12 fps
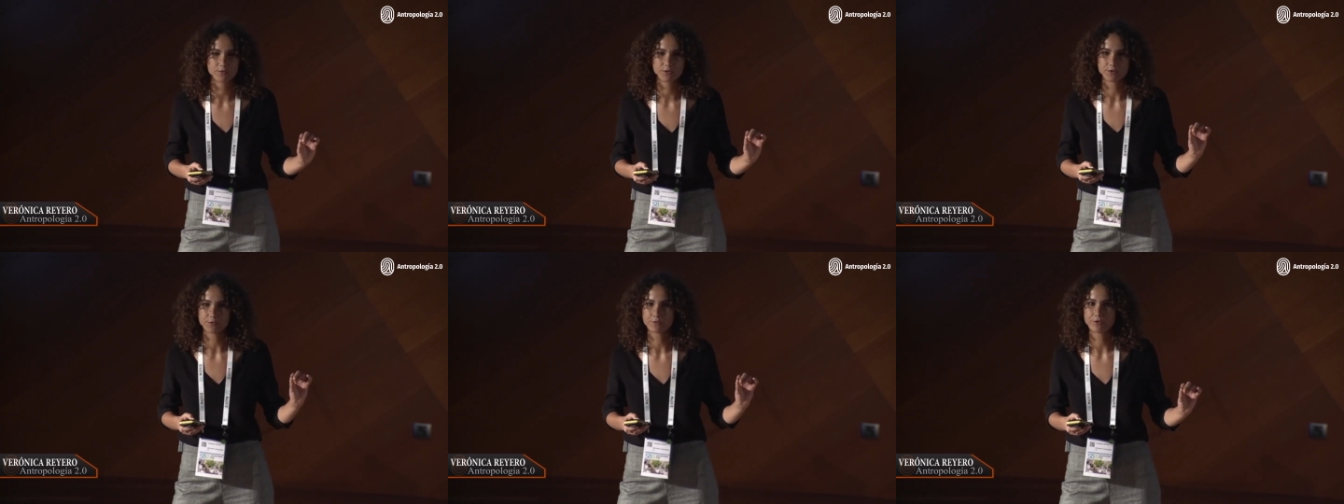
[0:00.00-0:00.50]
of
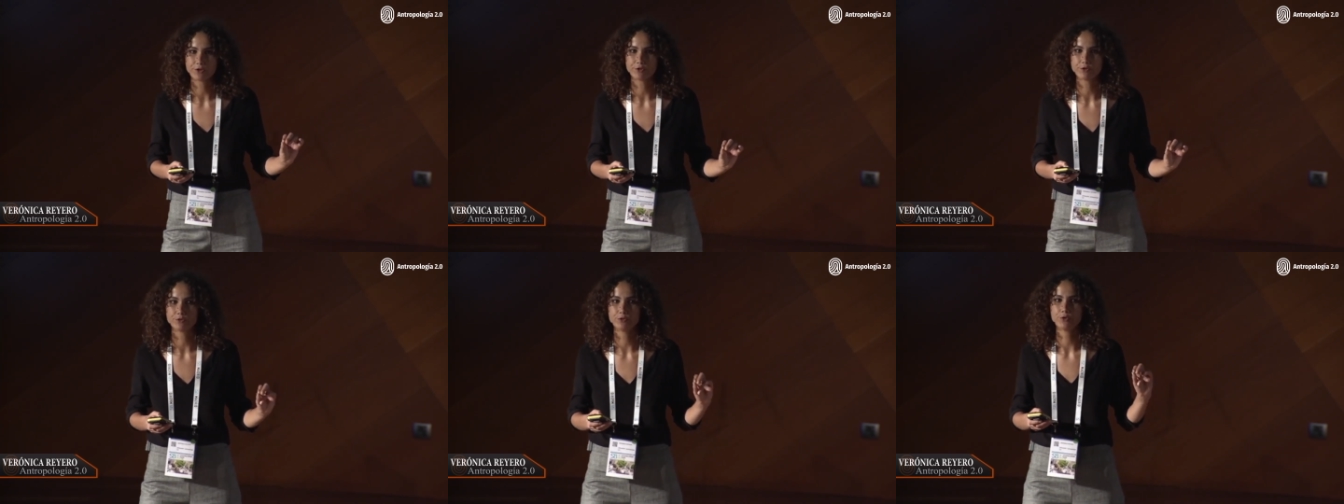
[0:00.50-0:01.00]
the
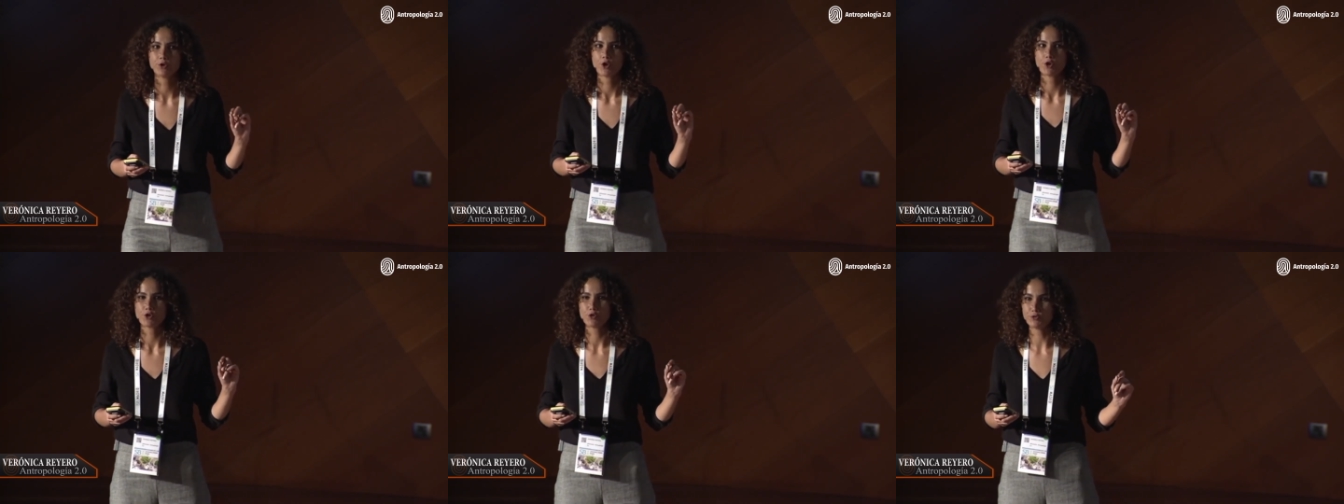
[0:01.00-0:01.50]
few
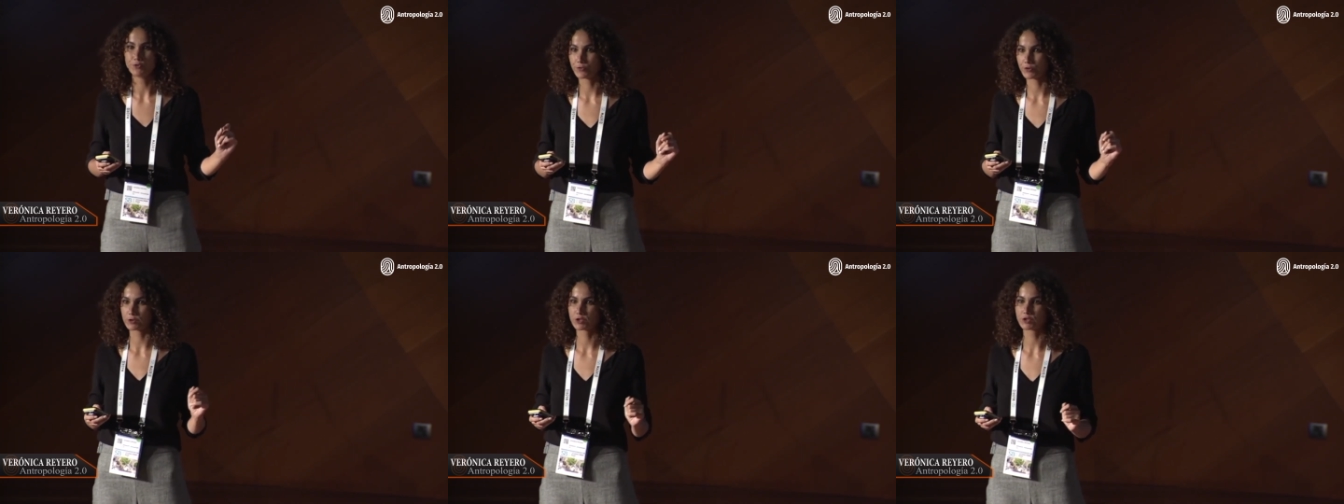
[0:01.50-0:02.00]

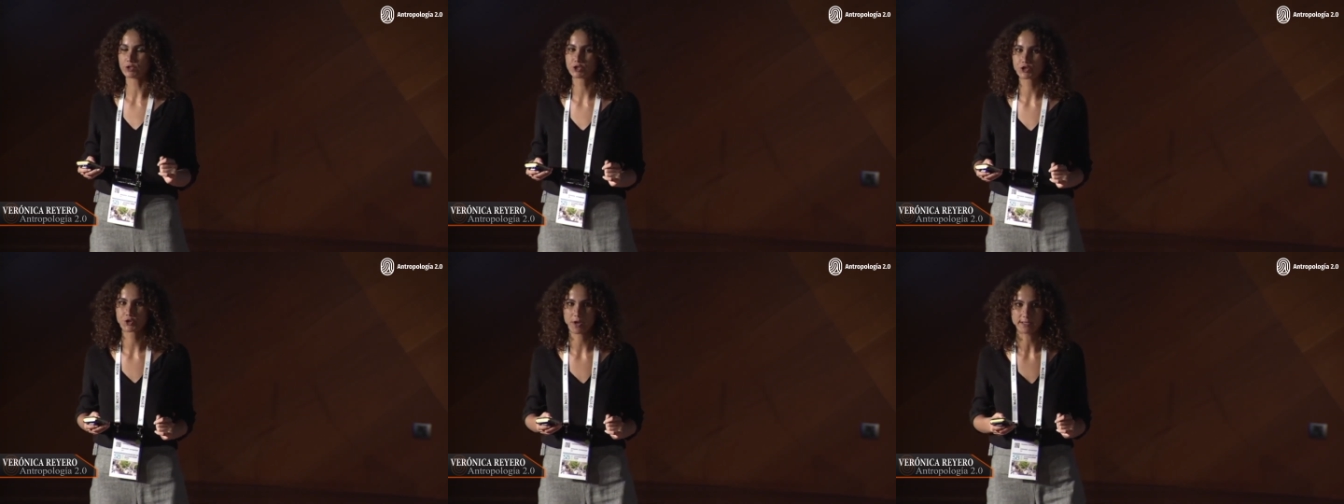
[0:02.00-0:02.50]
universal
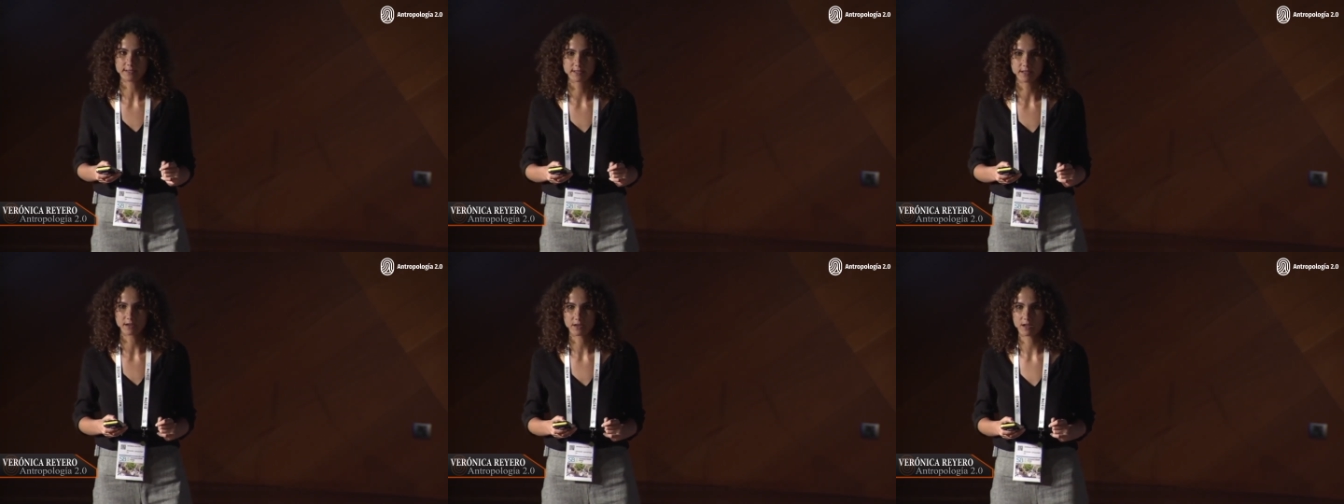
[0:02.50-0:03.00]
traits
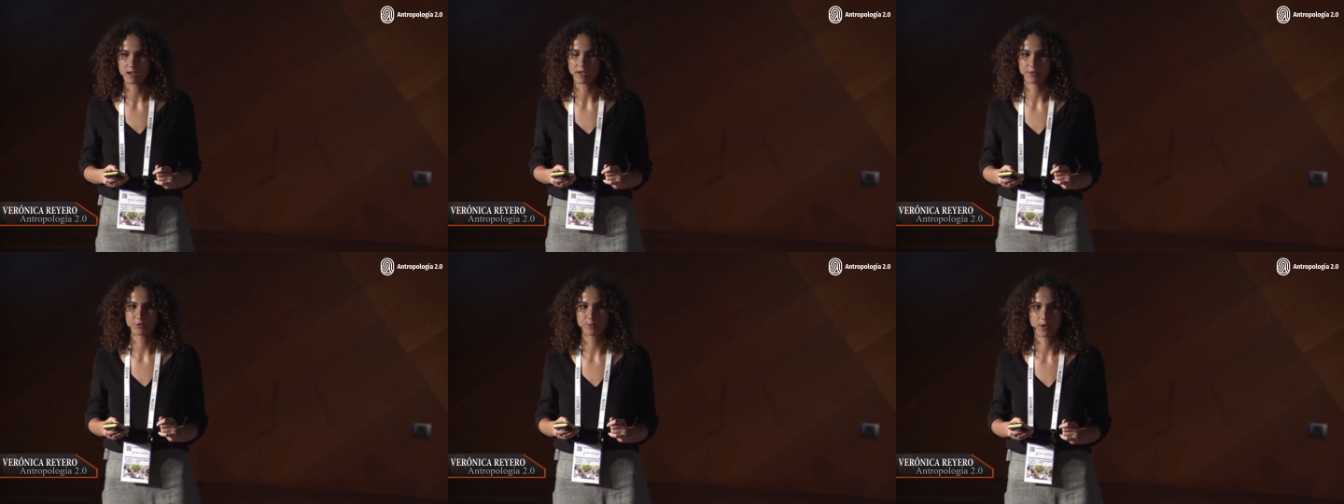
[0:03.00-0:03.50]
that
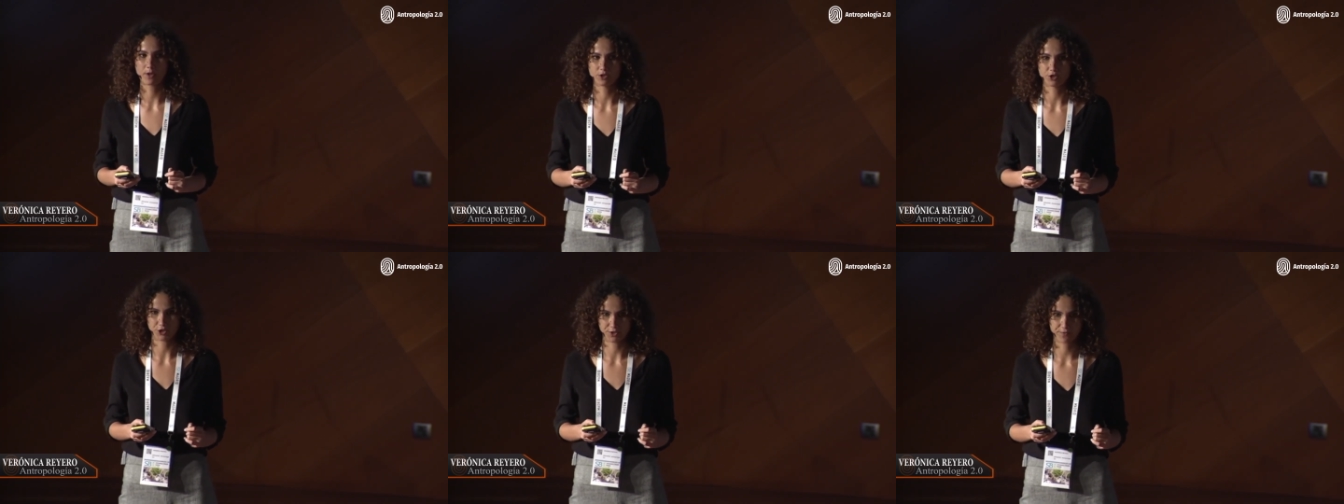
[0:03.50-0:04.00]

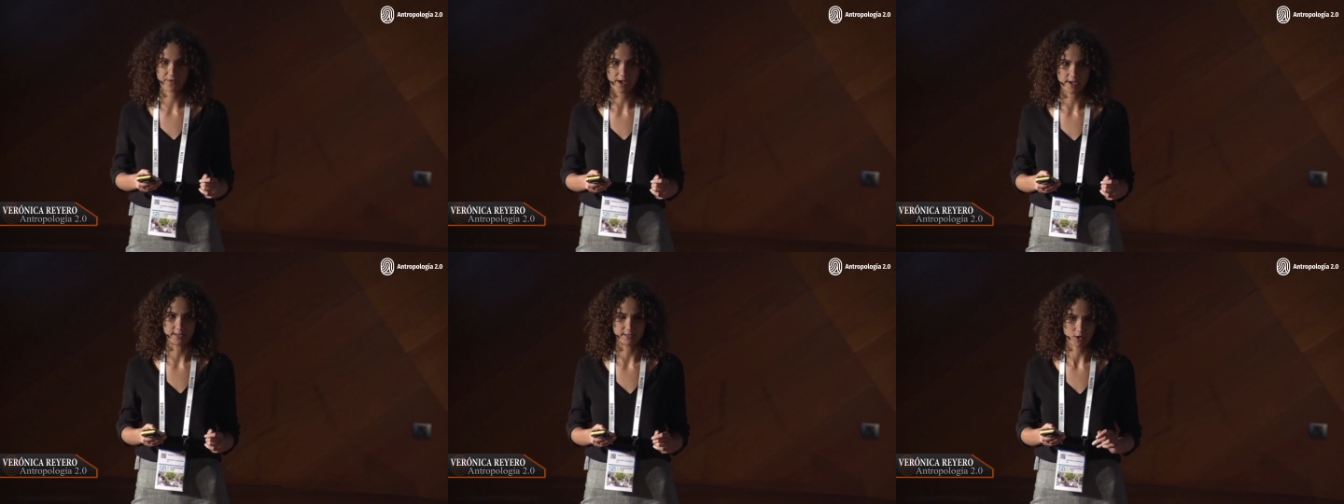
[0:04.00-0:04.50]
anthropologists
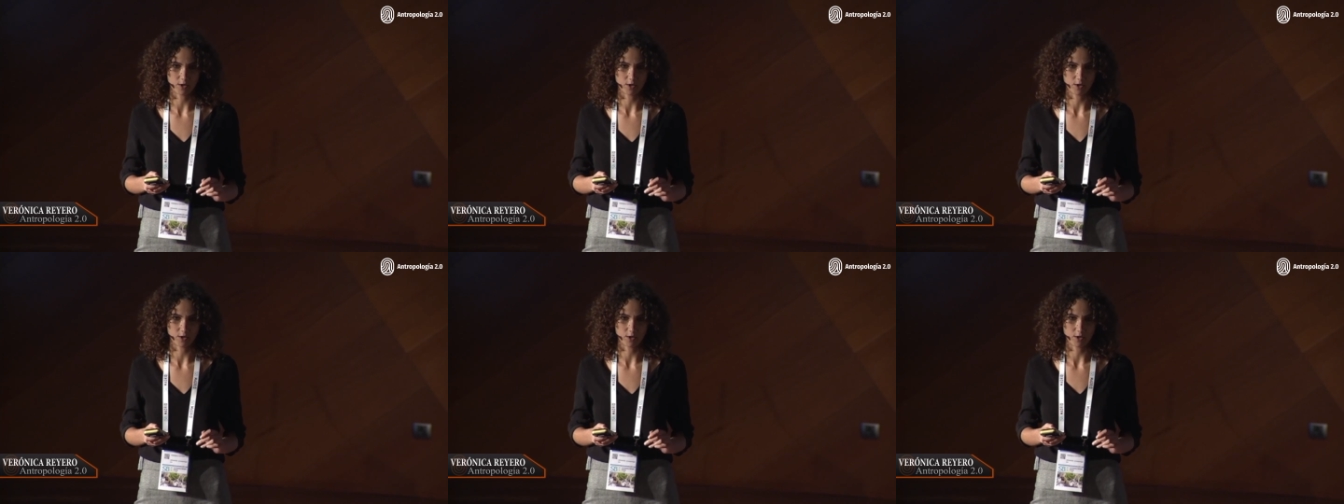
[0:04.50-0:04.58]
find